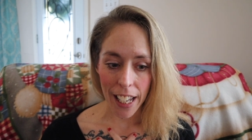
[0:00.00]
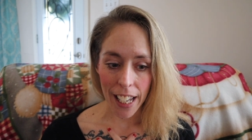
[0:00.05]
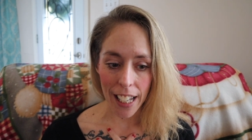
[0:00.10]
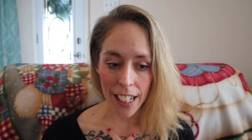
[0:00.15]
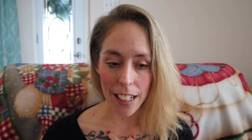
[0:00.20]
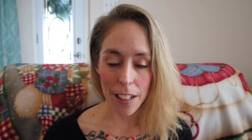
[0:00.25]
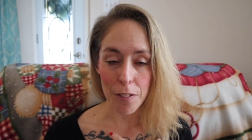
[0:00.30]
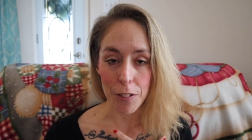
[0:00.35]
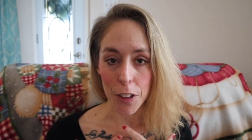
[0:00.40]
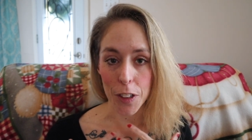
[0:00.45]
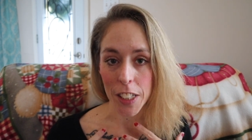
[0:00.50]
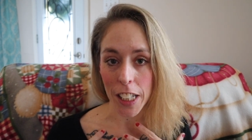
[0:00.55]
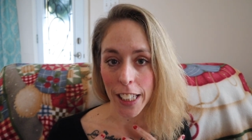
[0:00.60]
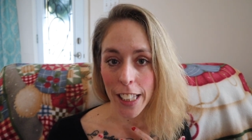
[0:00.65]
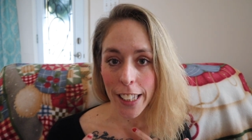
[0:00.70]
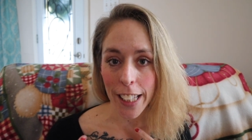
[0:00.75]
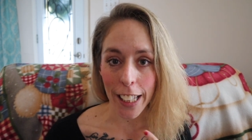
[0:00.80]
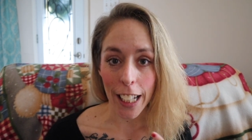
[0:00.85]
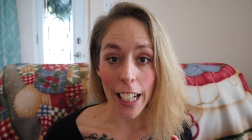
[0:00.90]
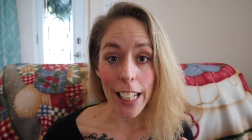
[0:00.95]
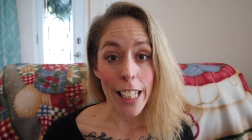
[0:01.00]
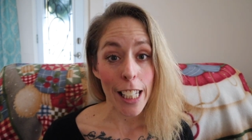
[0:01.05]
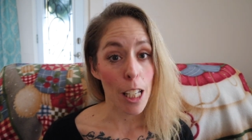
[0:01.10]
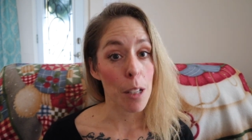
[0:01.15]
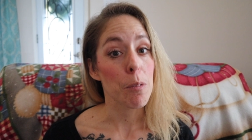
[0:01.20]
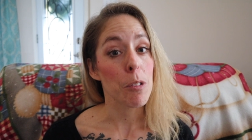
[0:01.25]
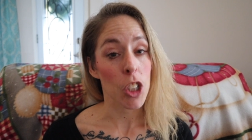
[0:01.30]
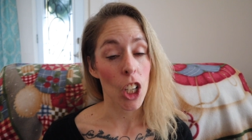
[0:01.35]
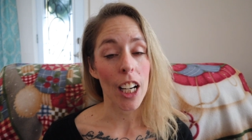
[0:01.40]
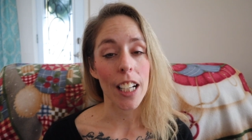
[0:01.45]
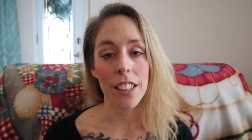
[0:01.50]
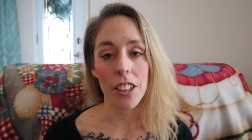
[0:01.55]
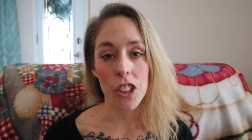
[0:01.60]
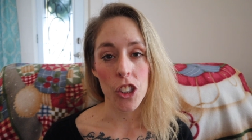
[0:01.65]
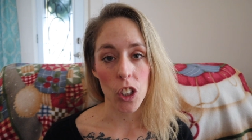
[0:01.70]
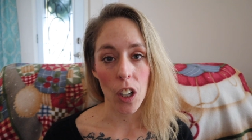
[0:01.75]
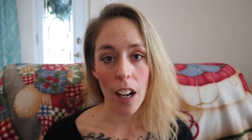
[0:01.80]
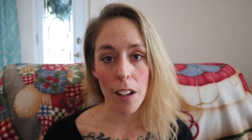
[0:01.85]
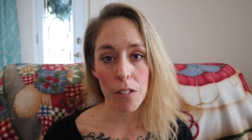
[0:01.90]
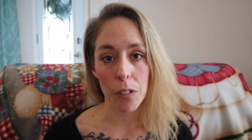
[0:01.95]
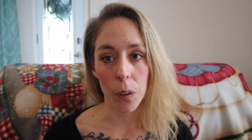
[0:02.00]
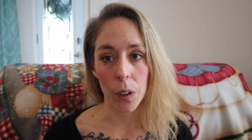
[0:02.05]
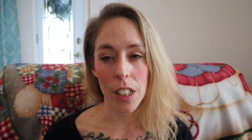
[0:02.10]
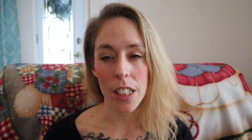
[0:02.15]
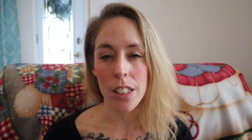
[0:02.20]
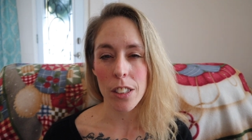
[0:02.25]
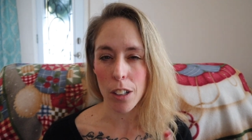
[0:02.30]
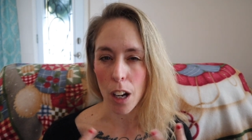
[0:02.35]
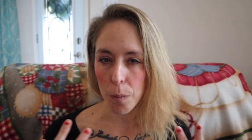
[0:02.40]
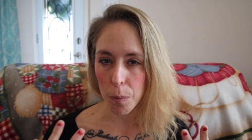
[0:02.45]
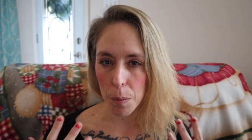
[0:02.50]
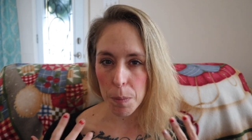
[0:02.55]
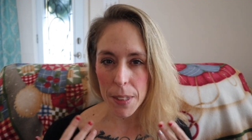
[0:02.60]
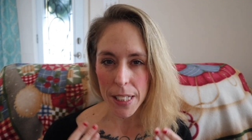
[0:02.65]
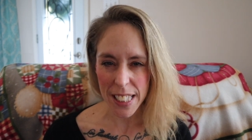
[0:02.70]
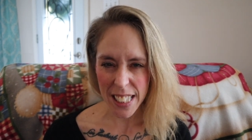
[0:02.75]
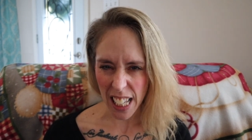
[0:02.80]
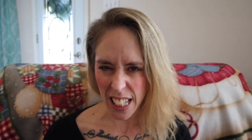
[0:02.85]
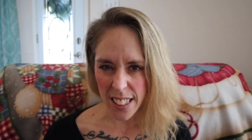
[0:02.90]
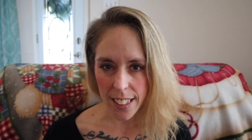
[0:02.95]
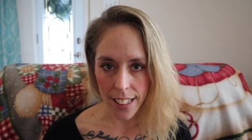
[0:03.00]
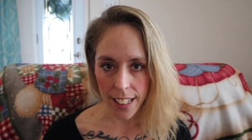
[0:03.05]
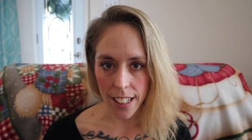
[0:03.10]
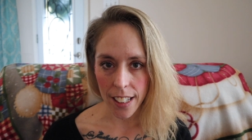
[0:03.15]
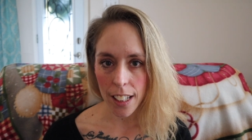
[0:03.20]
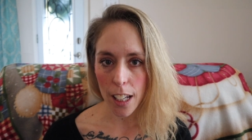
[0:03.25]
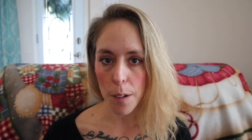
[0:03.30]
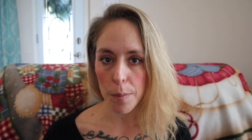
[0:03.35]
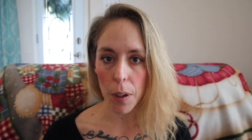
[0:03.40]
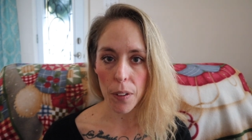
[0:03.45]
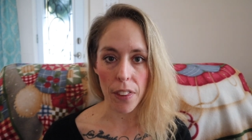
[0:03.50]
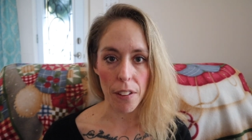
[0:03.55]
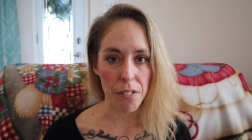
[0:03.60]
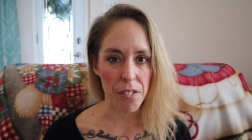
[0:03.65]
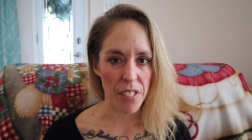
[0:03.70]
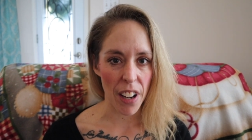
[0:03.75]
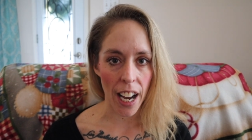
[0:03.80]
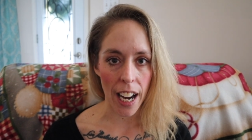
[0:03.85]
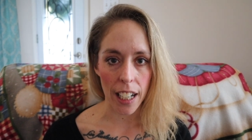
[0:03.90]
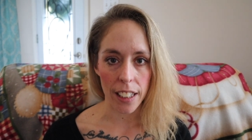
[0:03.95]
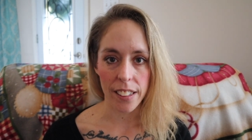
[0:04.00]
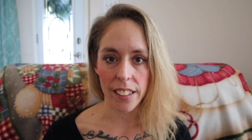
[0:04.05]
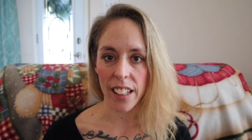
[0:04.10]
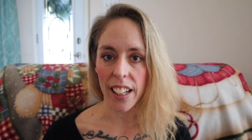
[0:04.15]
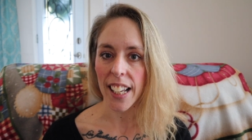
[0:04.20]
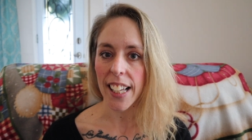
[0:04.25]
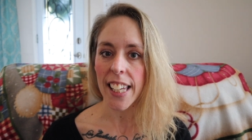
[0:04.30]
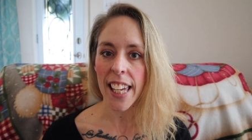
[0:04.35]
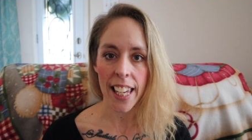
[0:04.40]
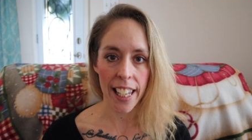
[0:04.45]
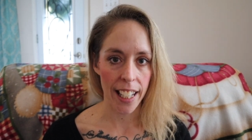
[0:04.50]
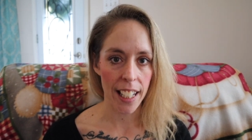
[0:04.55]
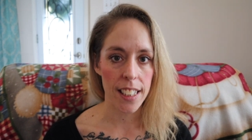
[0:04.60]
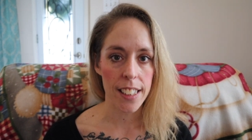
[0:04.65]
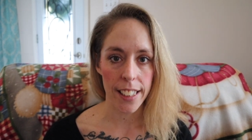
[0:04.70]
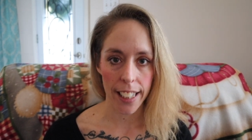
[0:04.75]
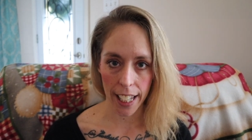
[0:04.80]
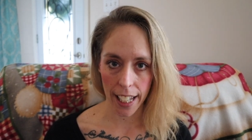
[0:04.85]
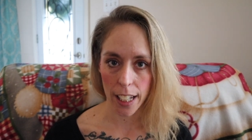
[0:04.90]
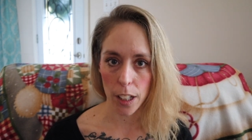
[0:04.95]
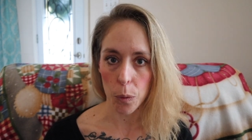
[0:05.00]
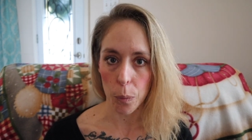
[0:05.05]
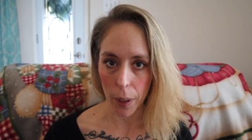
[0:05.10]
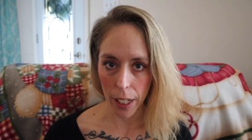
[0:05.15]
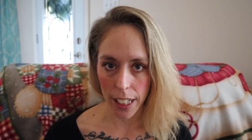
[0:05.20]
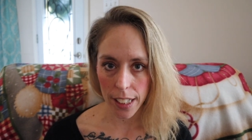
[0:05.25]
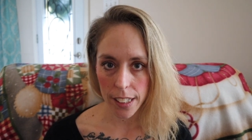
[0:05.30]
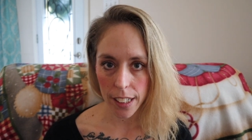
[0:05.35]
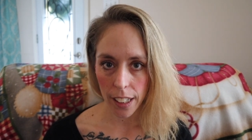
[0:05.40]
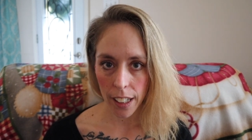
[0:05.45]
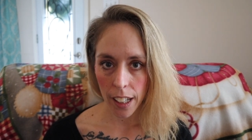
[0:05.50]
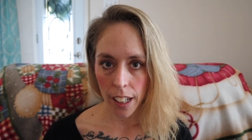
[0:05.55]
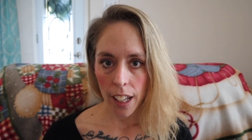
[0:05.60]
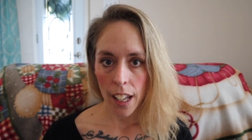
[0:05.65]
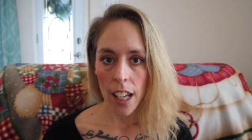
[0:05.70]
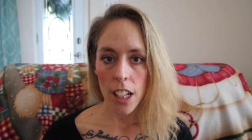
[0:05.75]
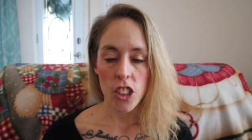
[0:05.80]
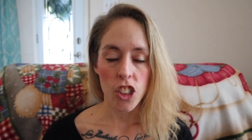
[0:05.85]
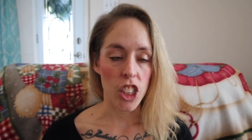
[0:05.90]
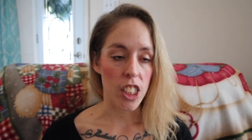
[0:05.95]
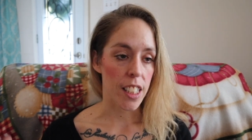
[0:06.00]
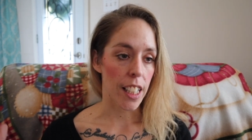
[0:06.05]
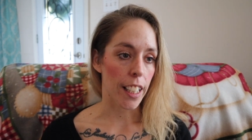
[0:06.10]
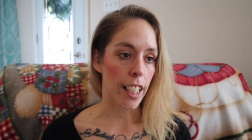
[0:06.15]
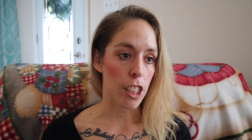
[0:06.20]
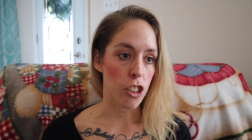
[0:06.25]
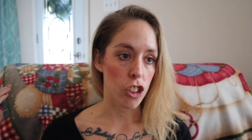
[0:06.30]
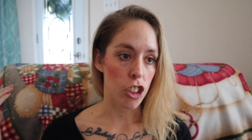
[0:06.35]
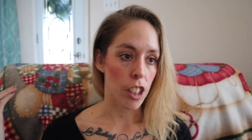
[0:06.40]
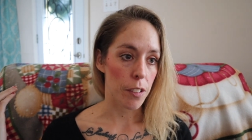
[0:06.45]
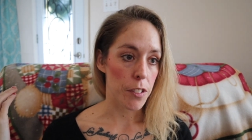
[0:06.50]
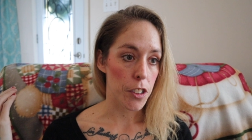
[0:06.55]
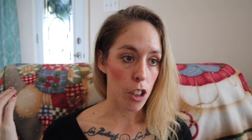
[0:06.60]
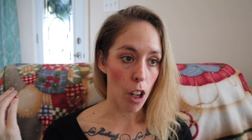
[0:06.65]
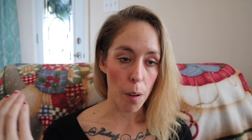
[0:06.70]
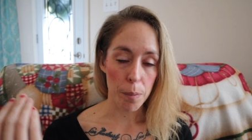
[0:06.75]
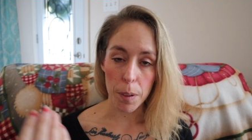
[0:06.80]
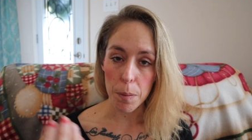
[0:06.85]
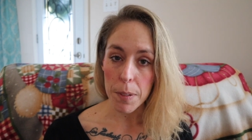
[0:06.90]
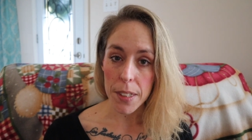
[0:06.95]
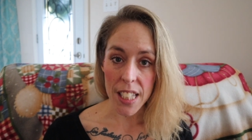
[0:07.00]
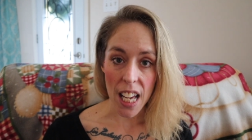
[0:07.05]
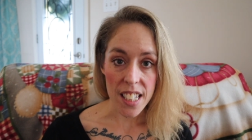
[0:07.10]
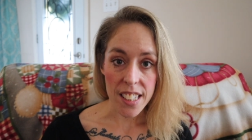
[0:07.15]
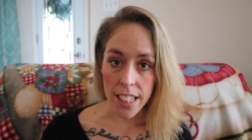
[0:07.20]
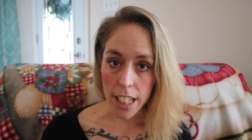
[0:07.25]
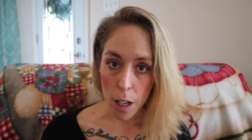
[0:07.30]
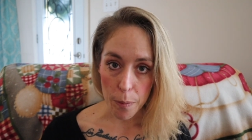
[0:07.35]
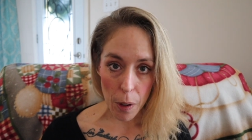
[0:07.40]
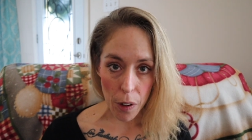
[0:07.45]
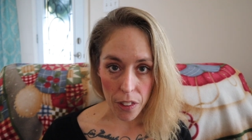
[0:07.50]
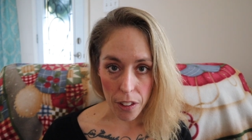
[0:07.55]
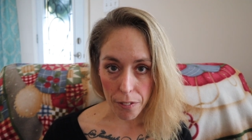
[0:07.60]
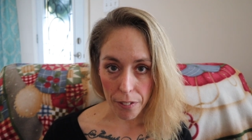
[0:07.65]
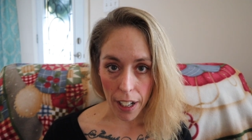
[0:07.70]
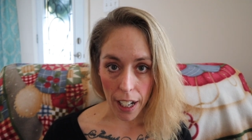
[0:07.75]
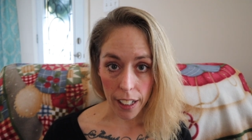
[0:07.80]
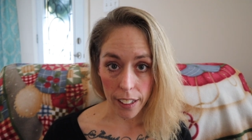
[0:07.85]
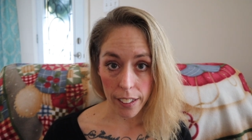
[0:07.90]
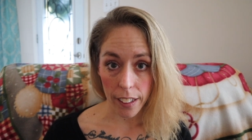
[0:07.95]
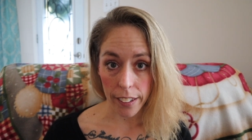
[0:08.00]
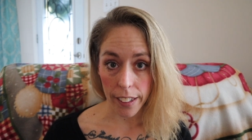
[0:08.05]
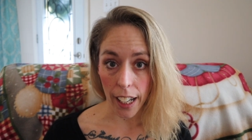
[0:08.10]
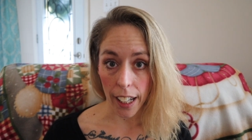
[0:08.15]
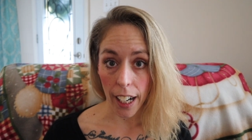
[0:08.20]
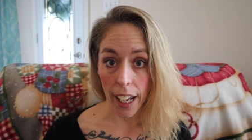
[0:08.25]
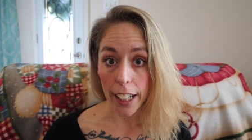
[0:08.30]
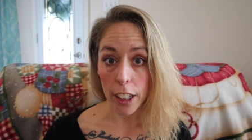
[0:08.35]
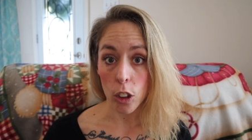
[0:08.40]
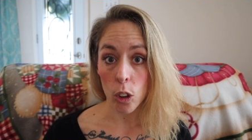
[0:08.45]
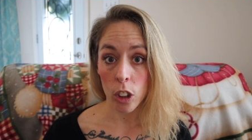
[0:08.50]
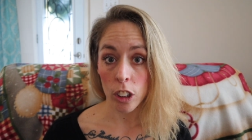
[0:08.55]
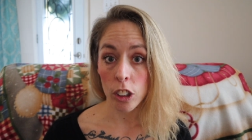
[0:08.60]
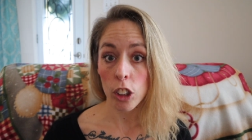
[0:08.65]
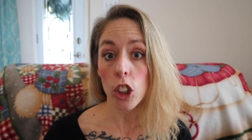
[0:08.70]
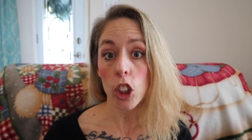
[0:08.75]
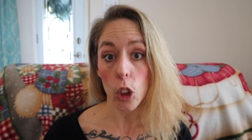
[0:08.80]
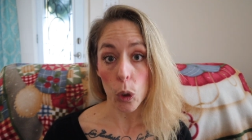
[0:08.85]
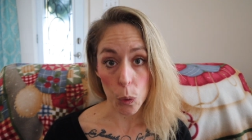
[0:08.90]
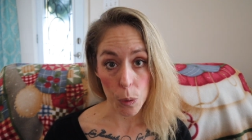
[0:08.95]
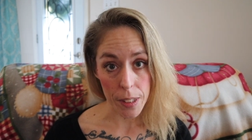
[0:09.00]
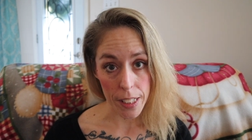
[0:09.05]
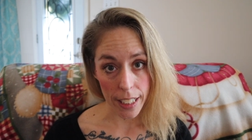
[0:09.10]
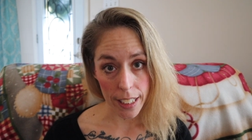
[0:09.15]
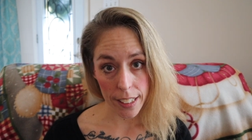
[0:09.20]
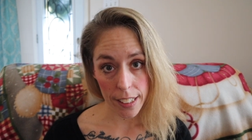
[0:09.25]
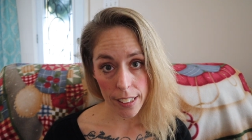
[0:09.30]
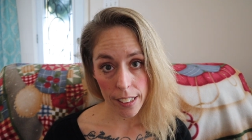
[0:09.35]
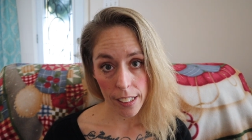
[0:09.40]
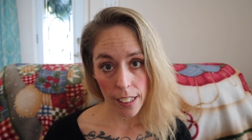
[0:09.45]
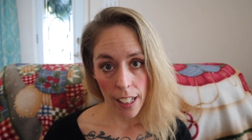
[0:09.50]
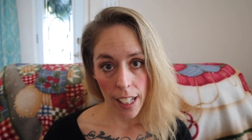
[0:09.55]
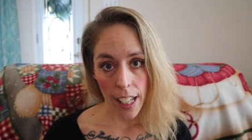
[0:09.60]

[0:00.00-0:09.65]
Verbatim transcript: And if there's anything I keep trying to strive for is stop obsessing about the fact that I can't gain weight. Just like I should have stopped obsessing about the fact that I couldn't lose it.